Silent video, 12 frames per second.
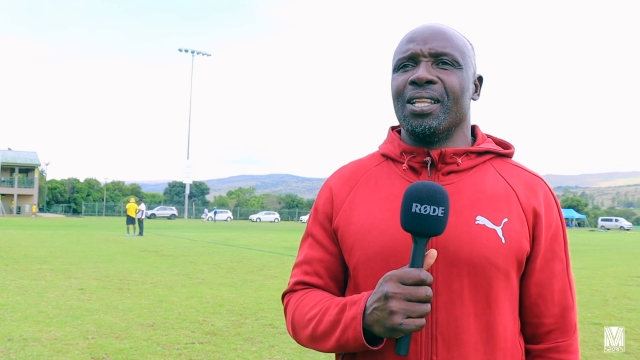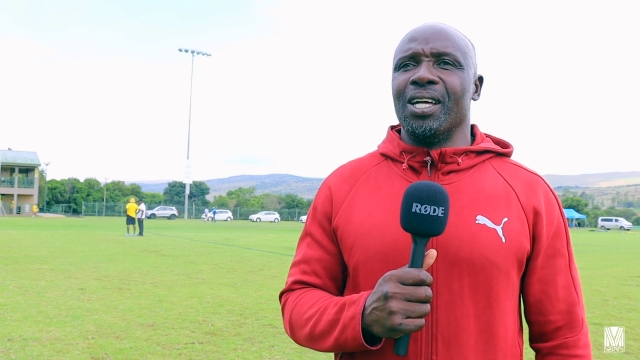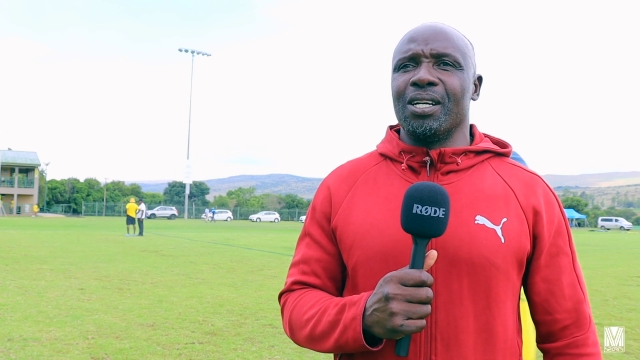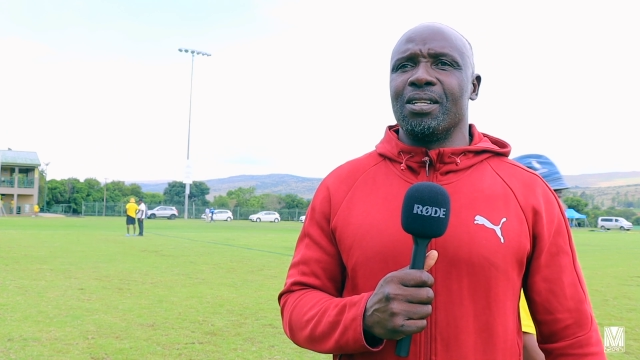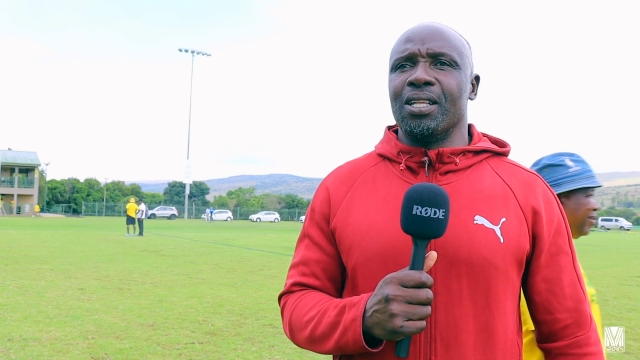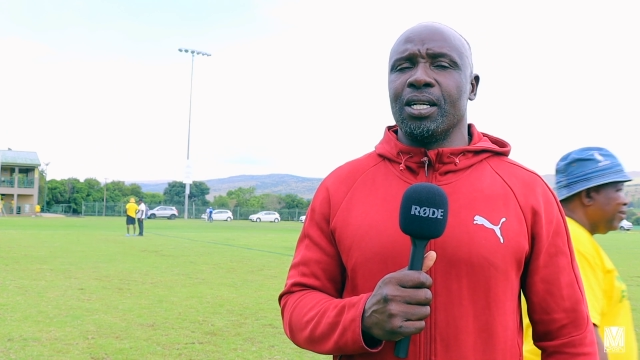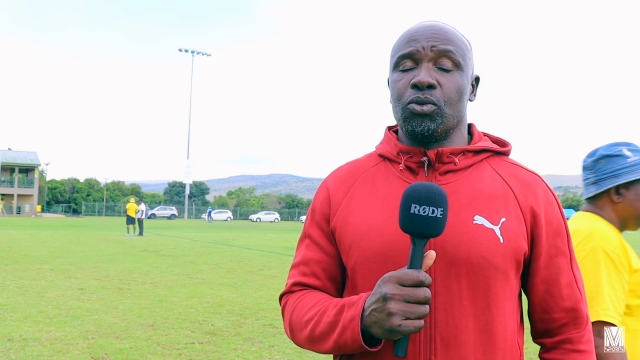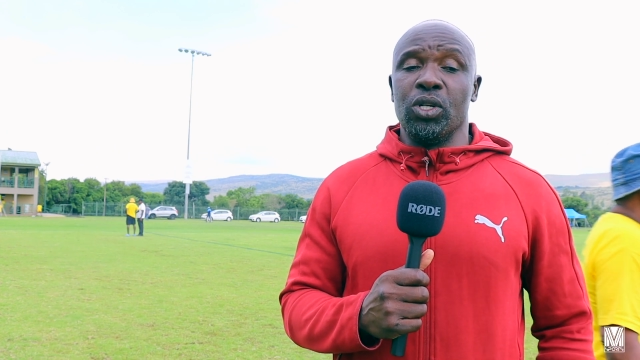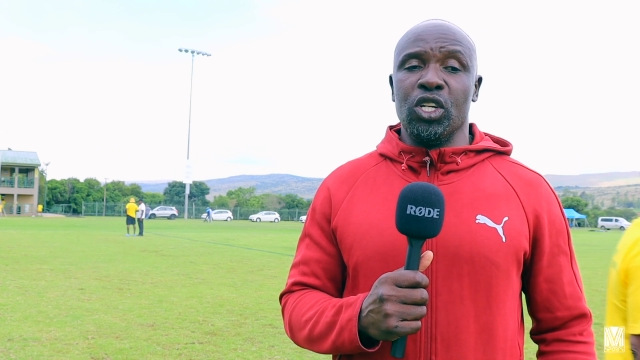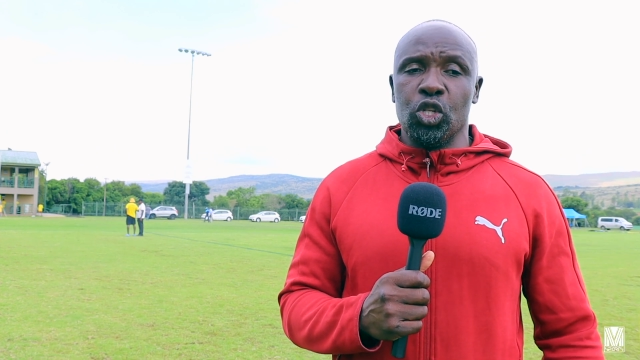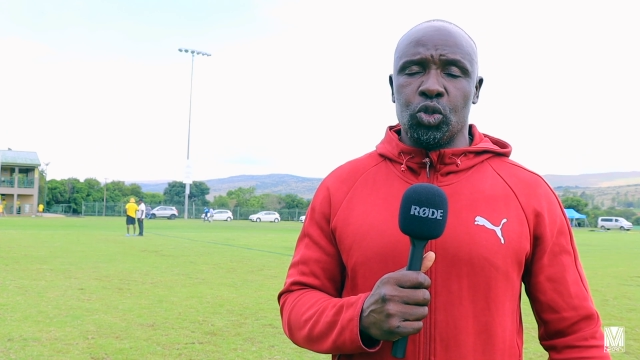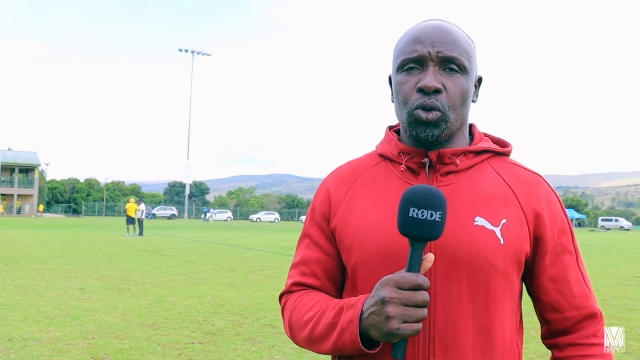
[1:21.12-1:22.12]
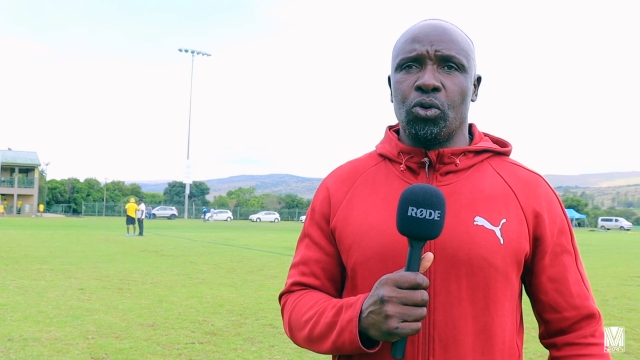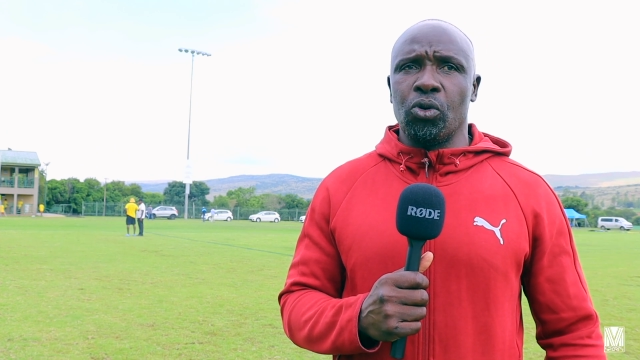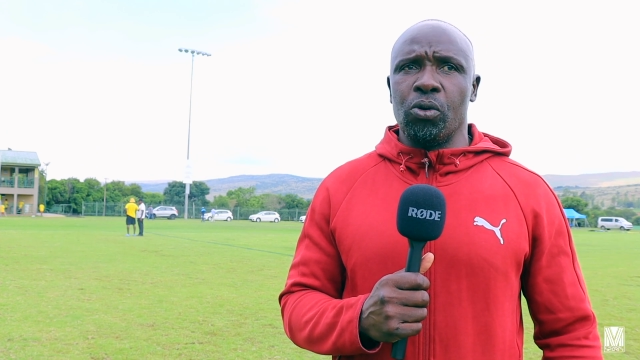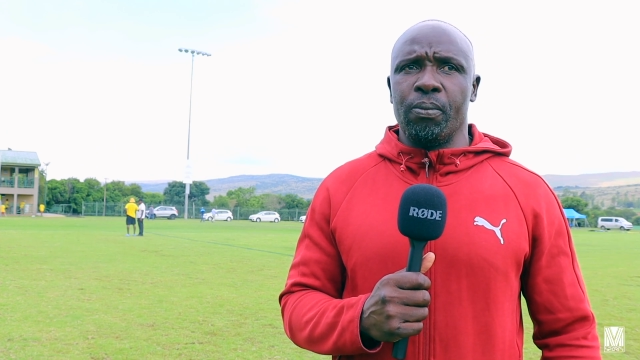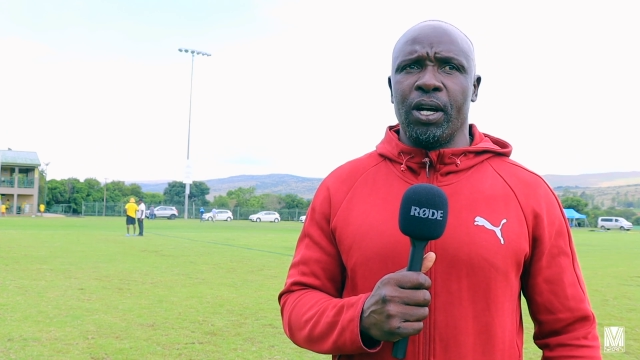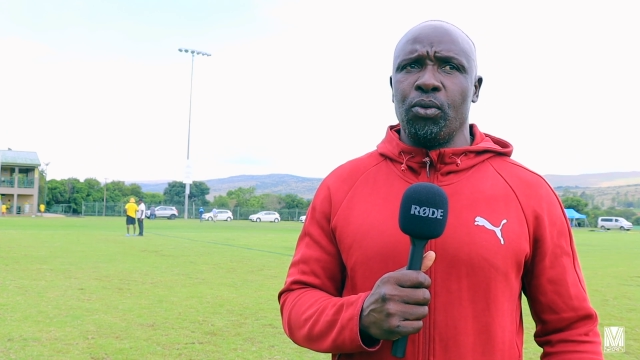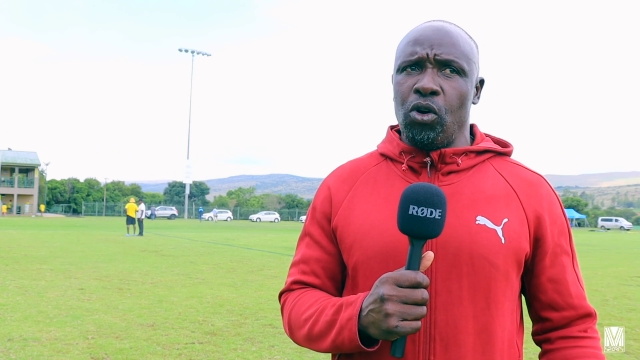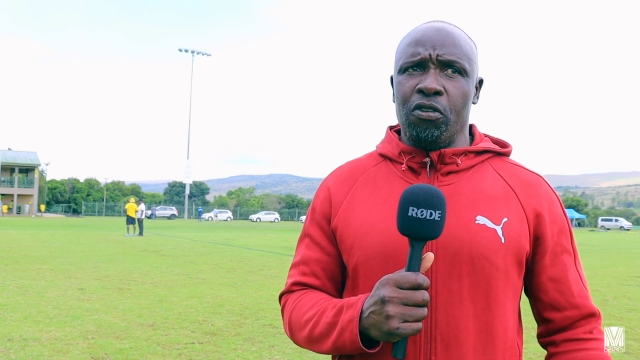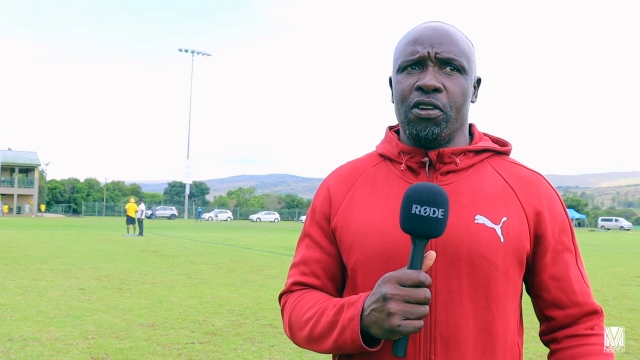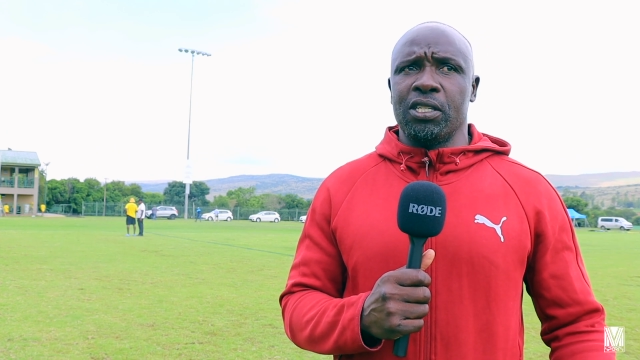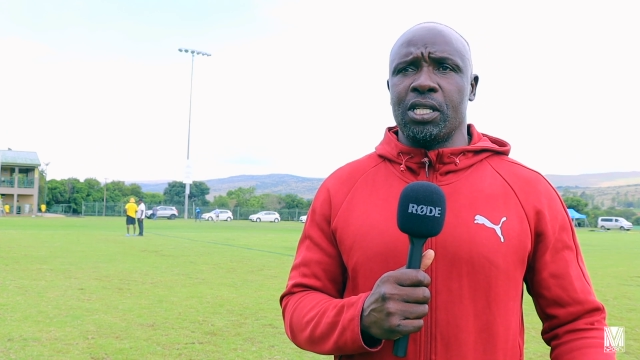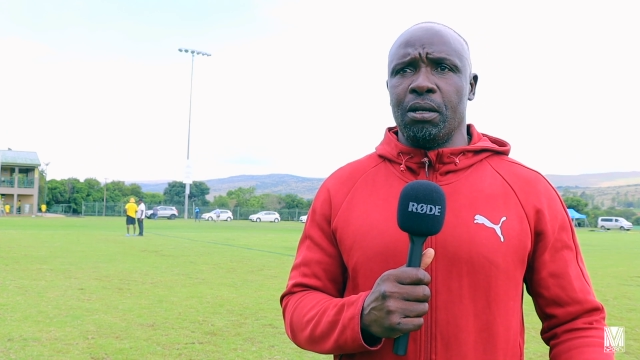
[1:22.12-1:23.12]
that we need to groom, and
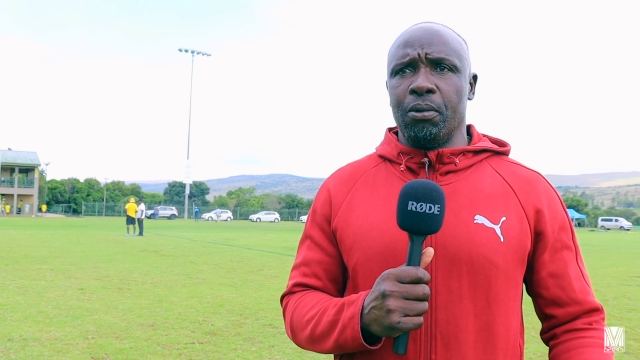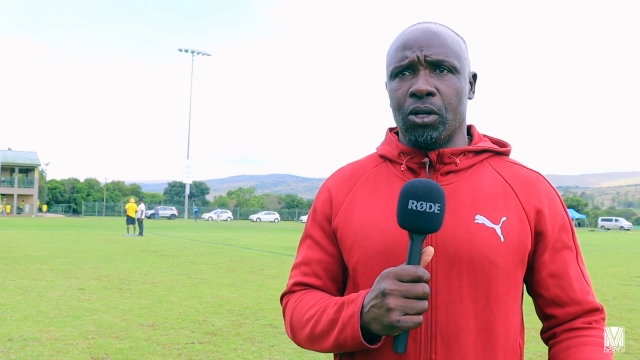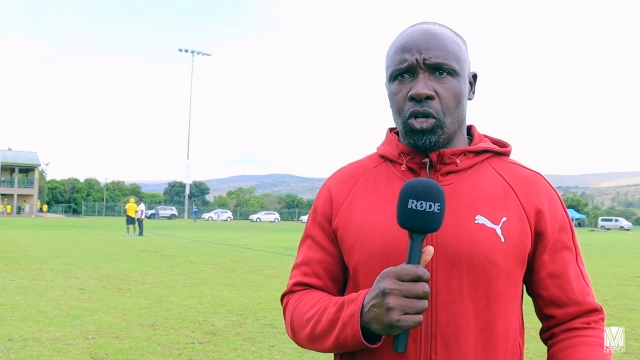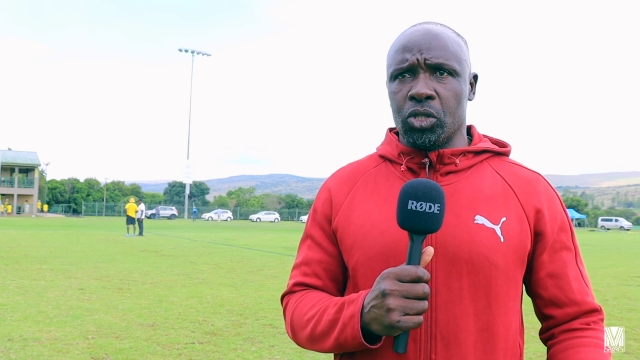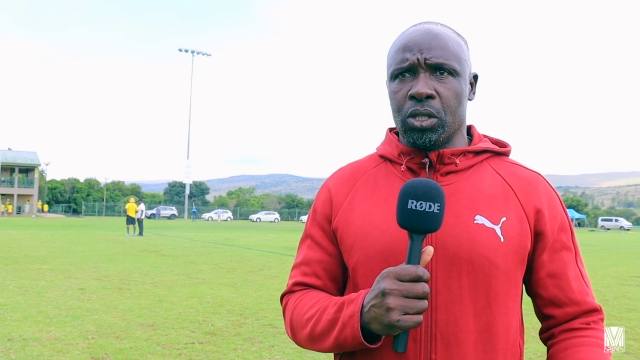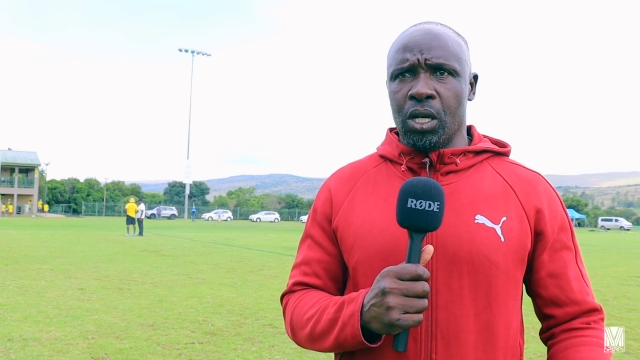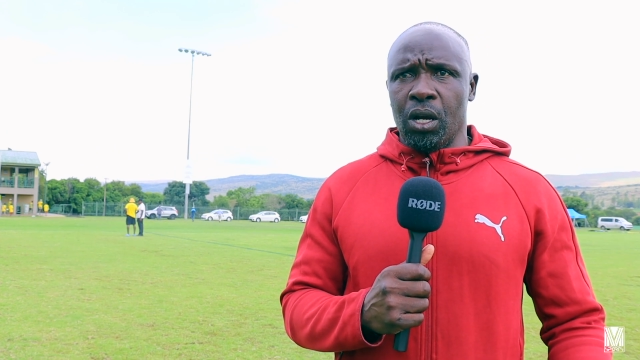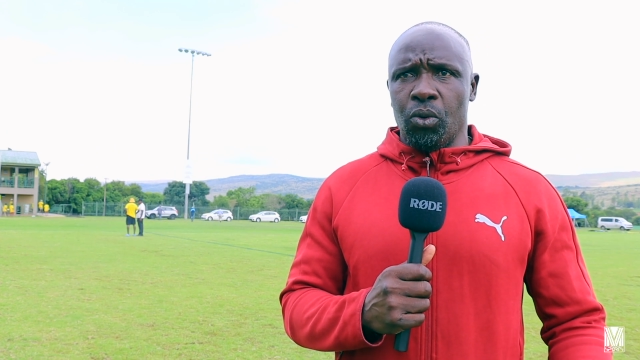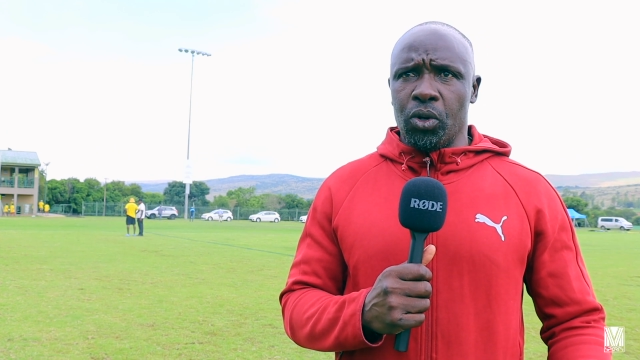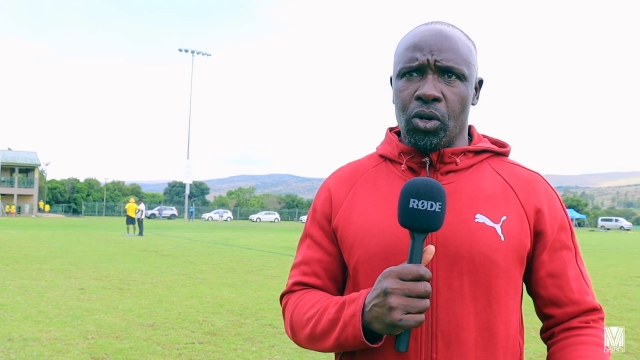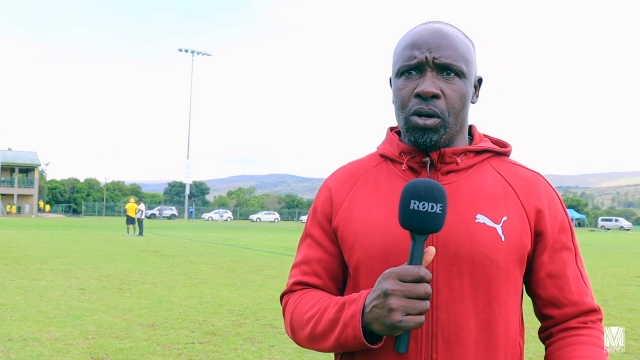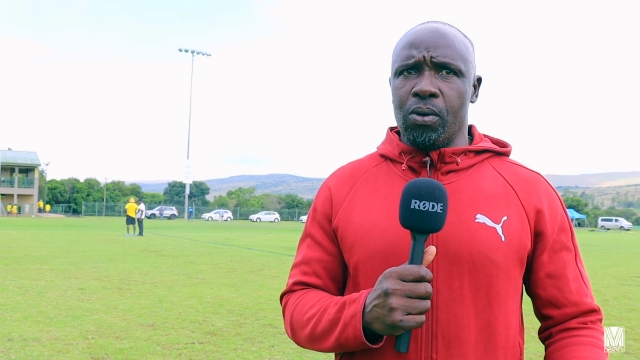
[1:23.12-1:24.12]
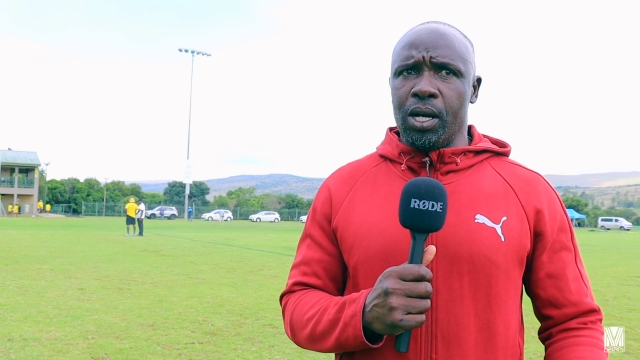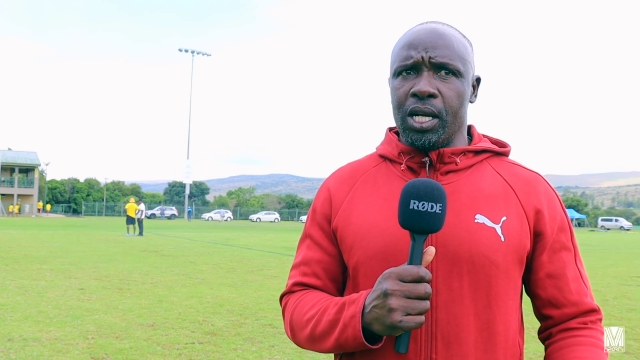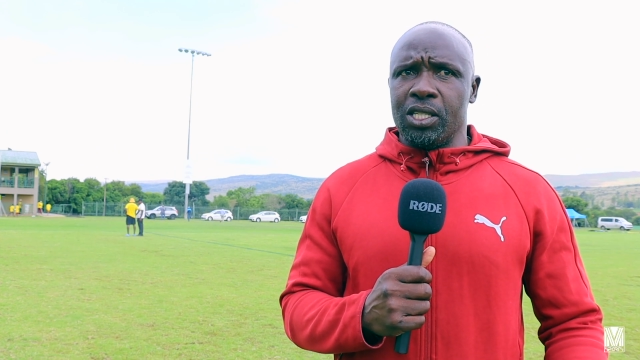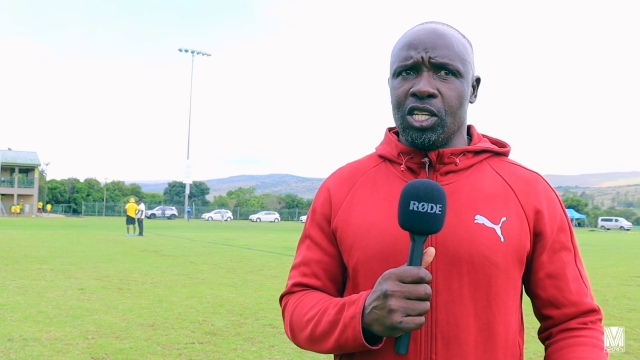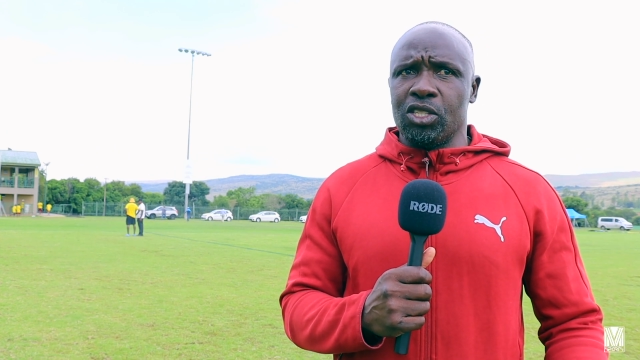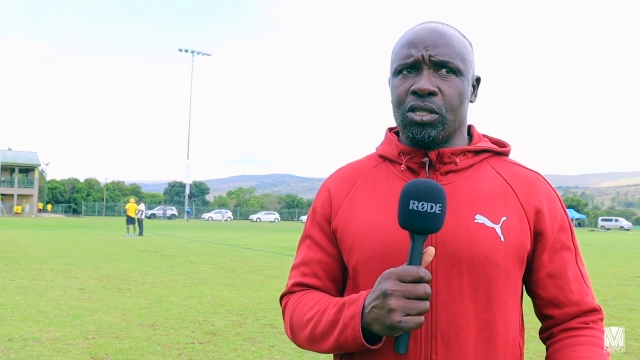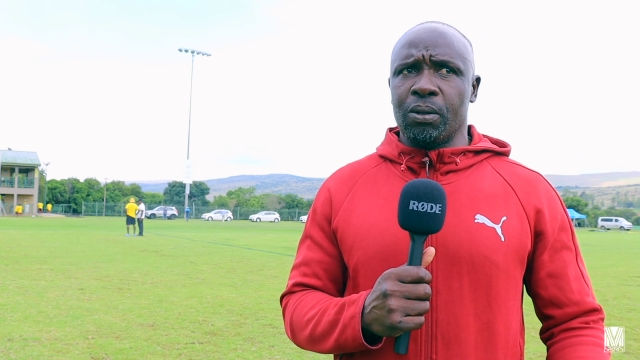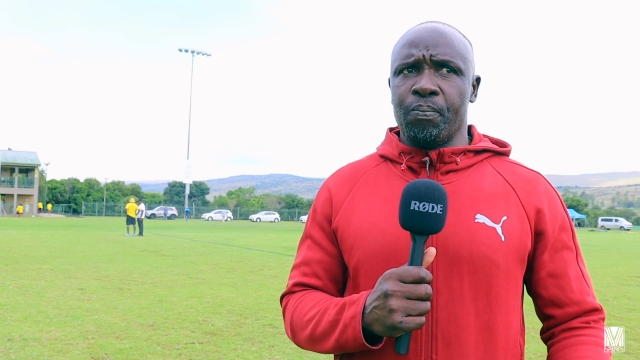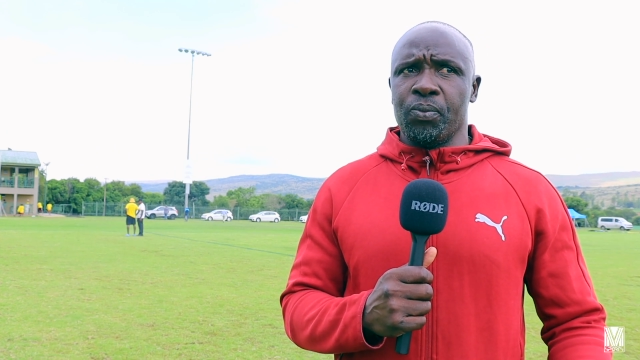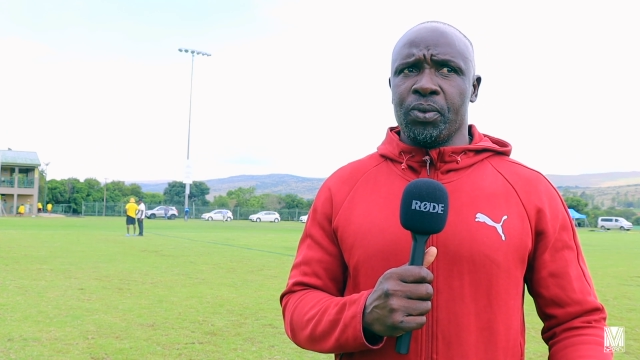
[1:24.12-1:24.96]
obviously because we don't want to just